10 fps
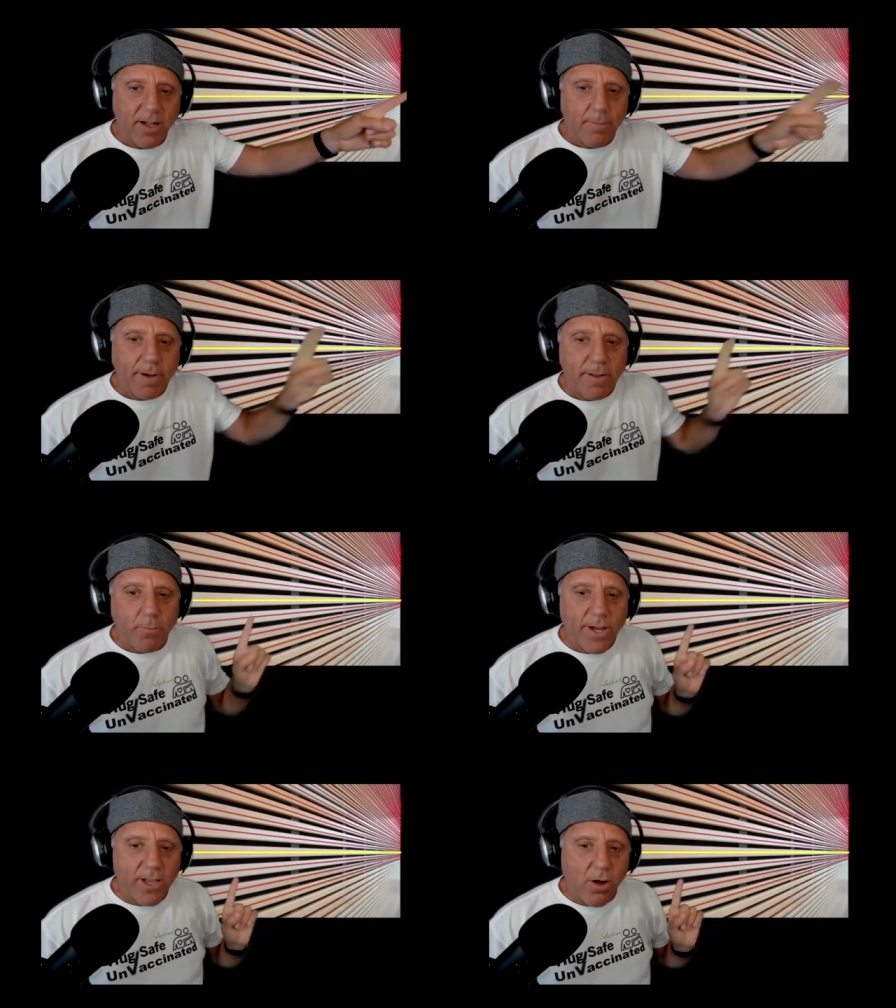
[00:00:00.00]
But
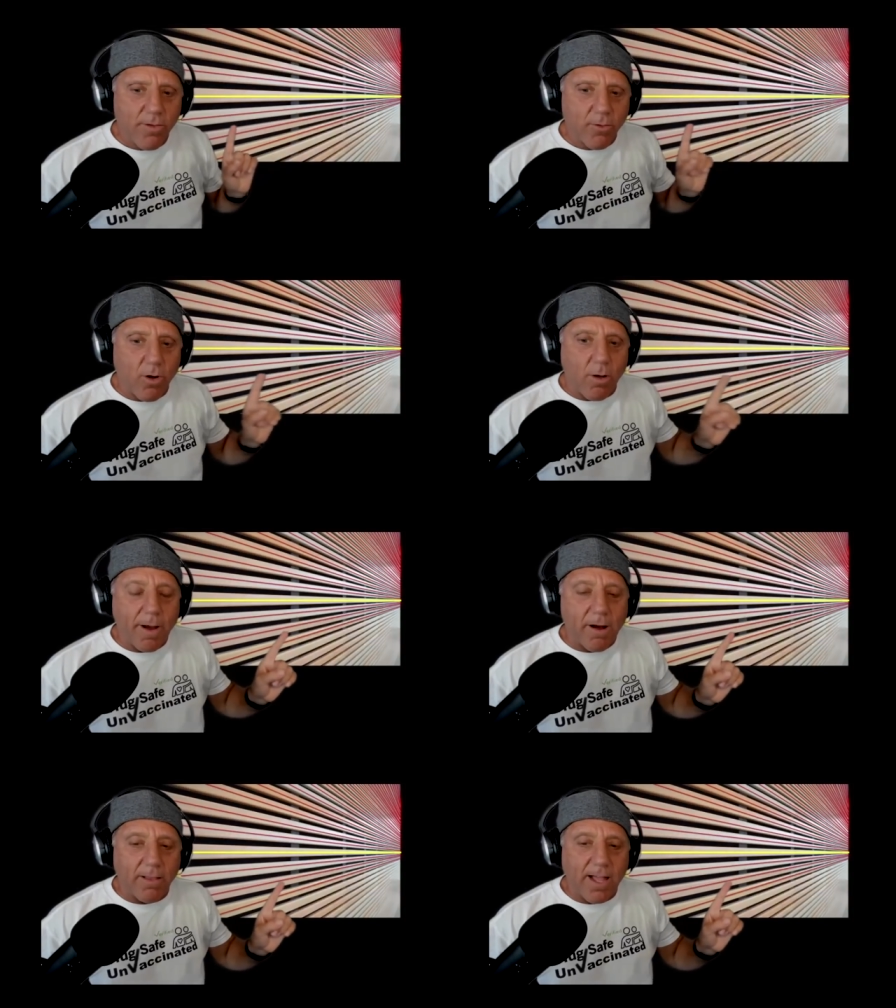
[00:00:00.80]
we know they're all
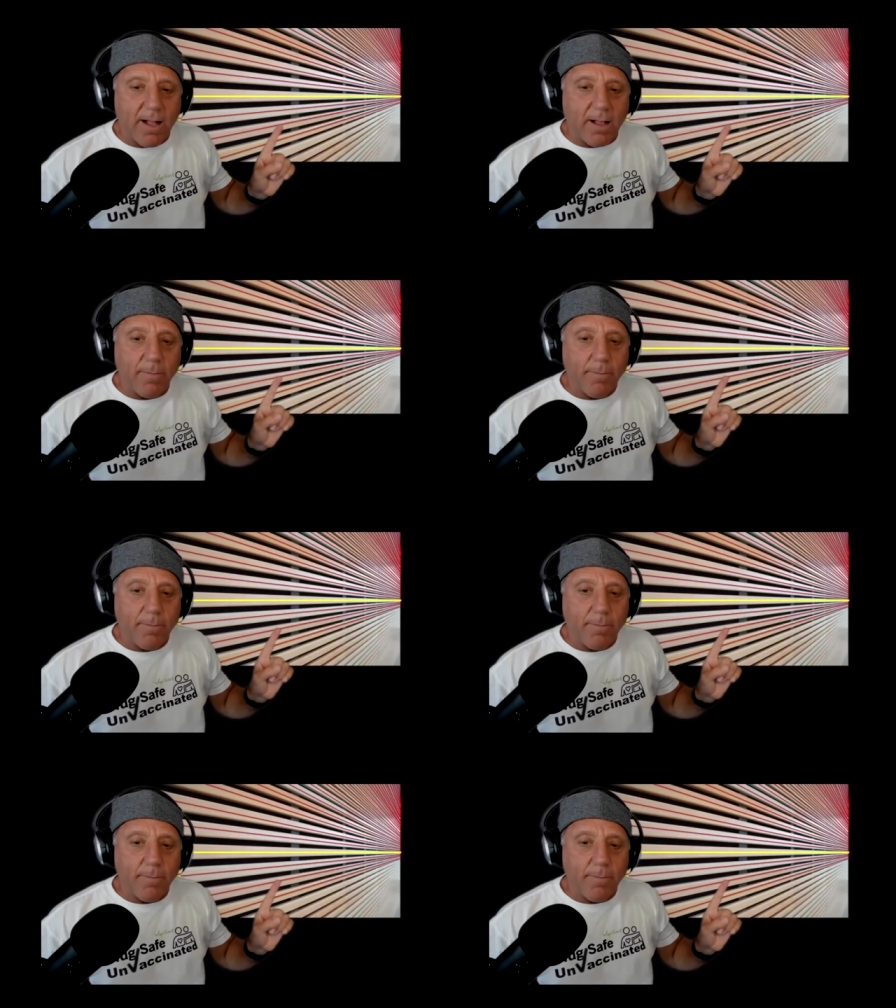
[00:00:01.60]
parallel